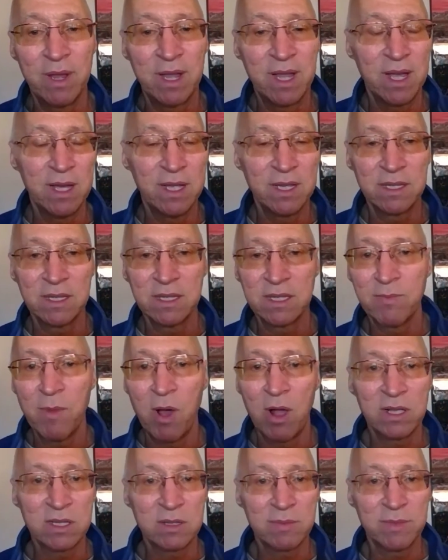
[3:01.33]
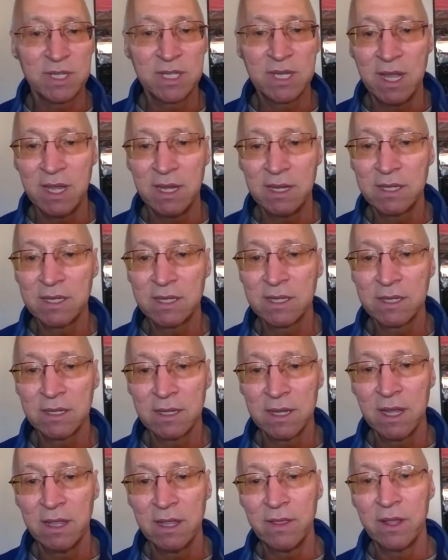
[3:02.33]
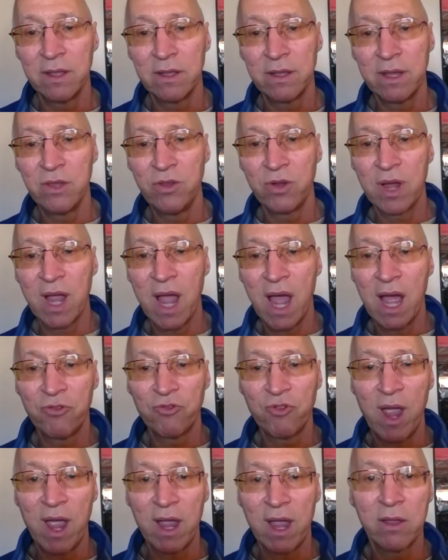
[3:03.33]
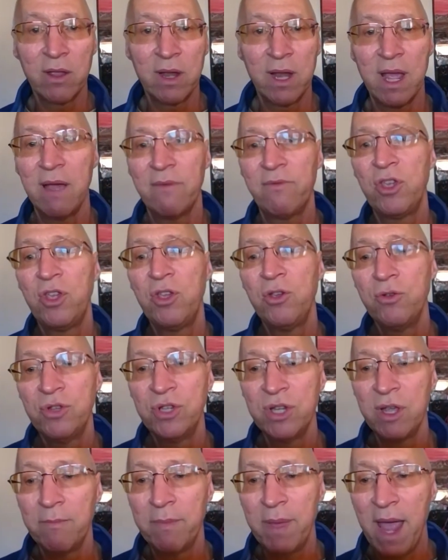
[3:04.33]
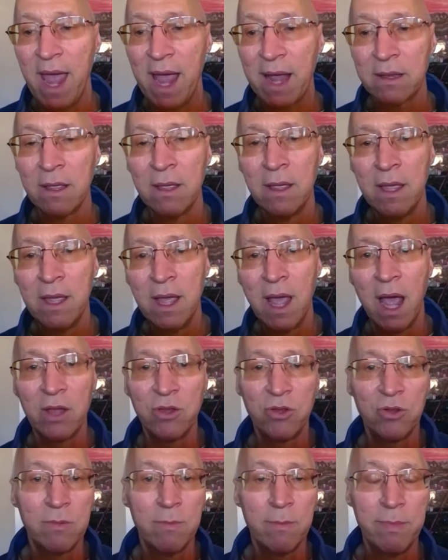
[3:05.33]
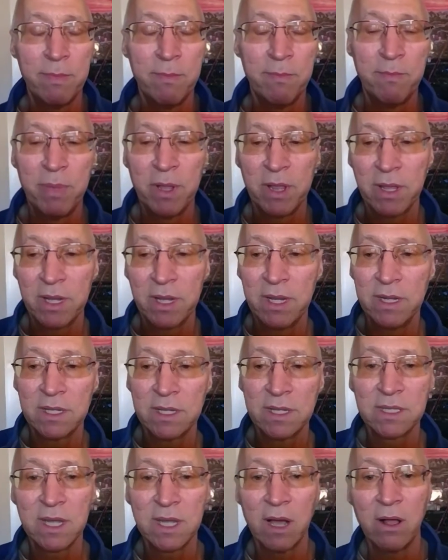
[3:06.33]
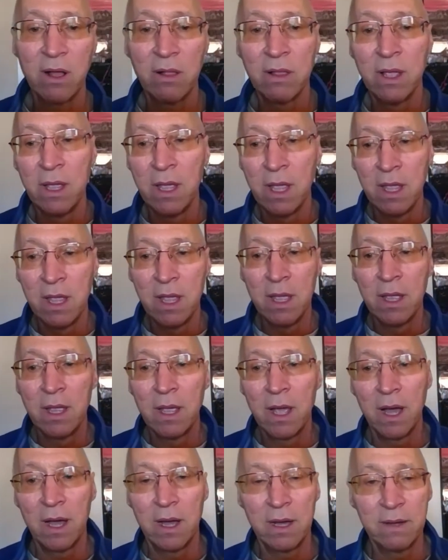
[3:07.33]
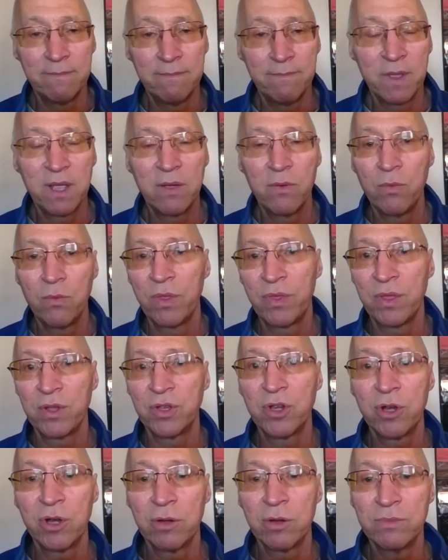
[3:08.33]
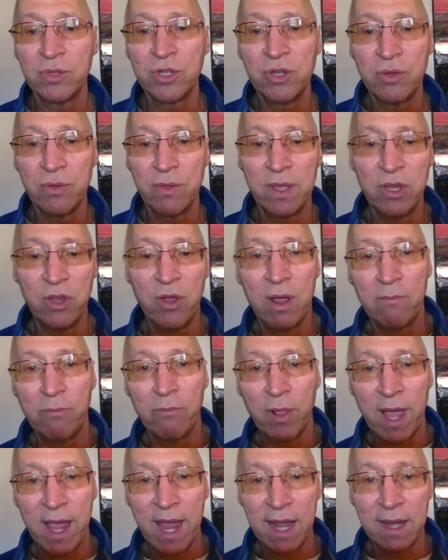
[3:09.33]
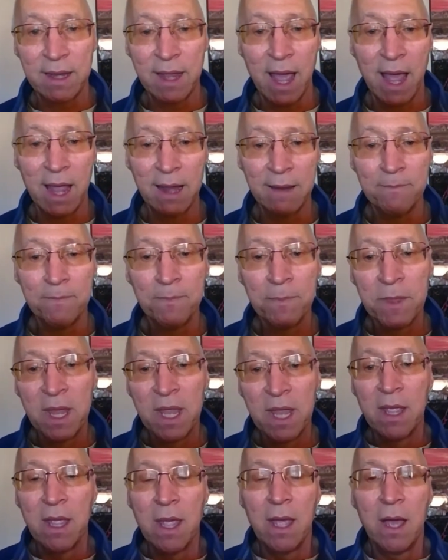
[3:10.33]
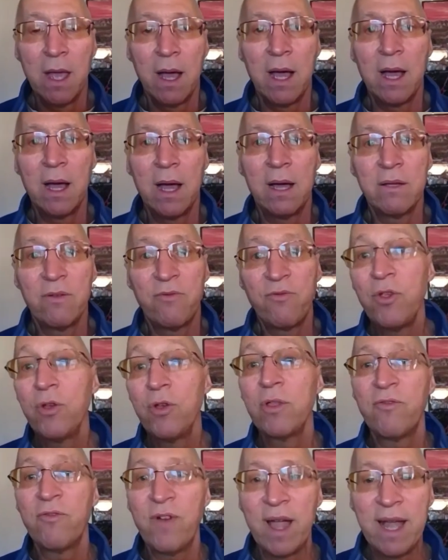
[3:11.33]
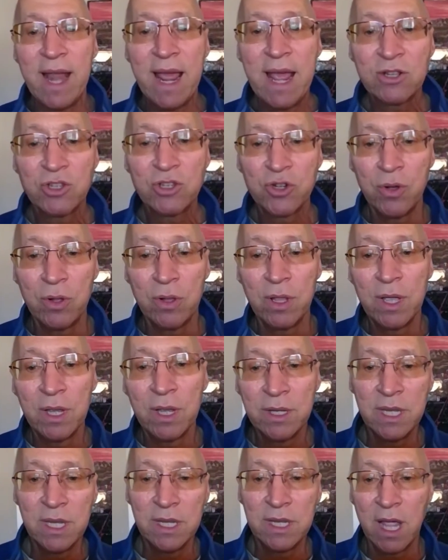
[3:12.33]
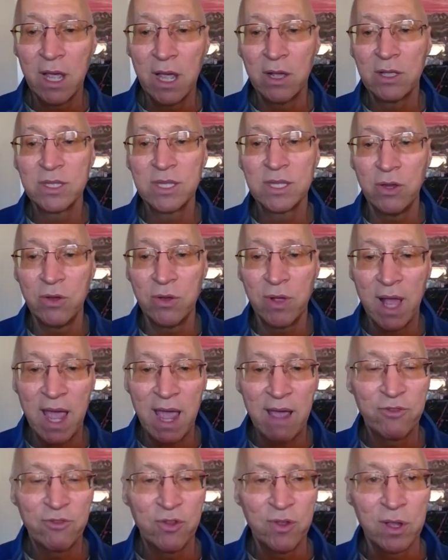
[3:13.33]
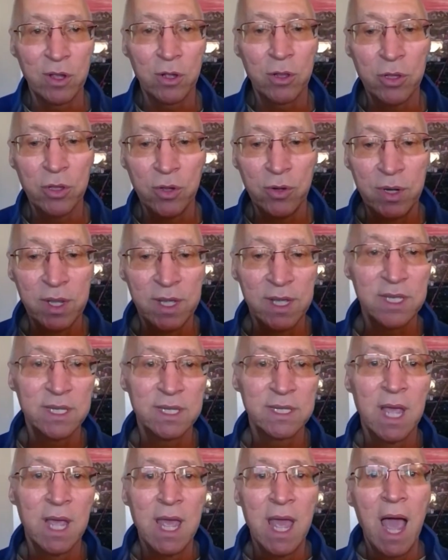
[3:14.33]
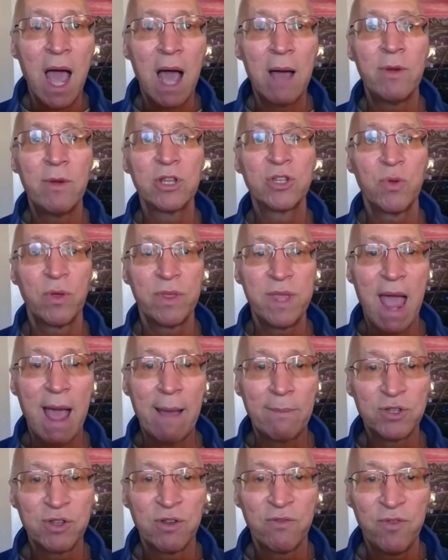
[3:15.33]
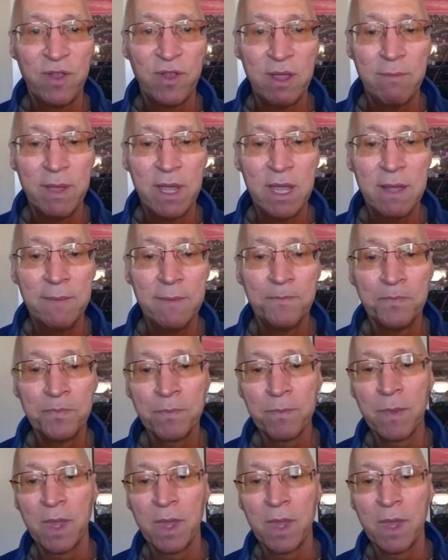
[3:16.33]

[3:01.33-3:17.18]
because the smallest mistakes in your contract could have a huge impact on your ability to sell with the terms that you had planned on. A few of the financial details that you'll have to include is how much will the option fee be,